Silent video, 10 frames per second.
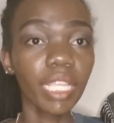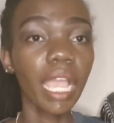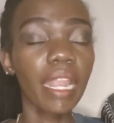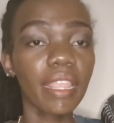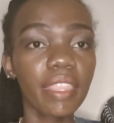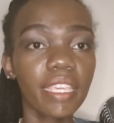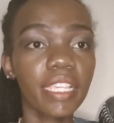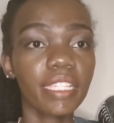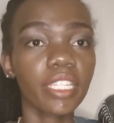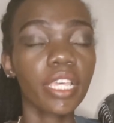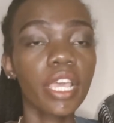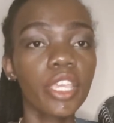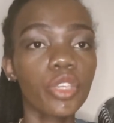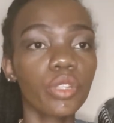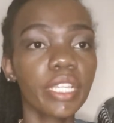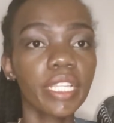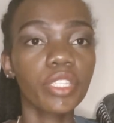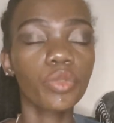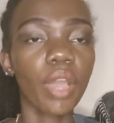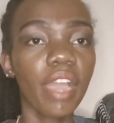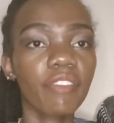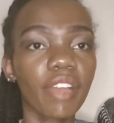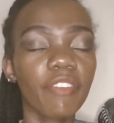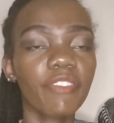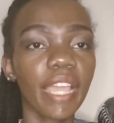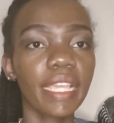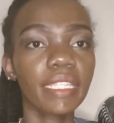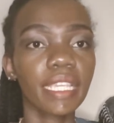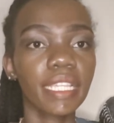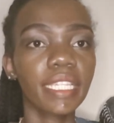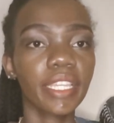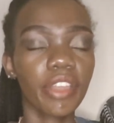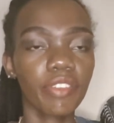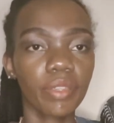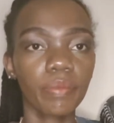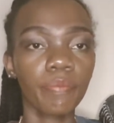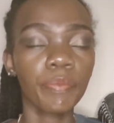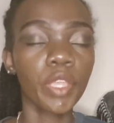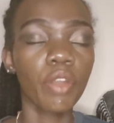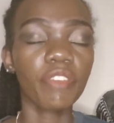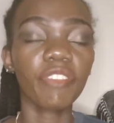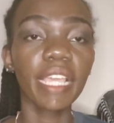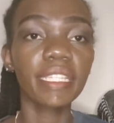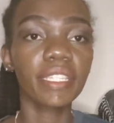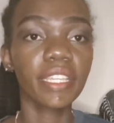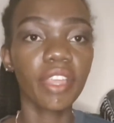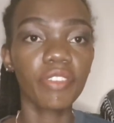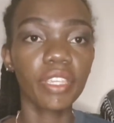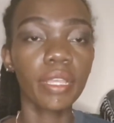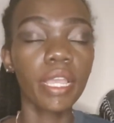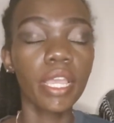Another thing is that you'll need to have a flight itinerary. On the flight itinerary,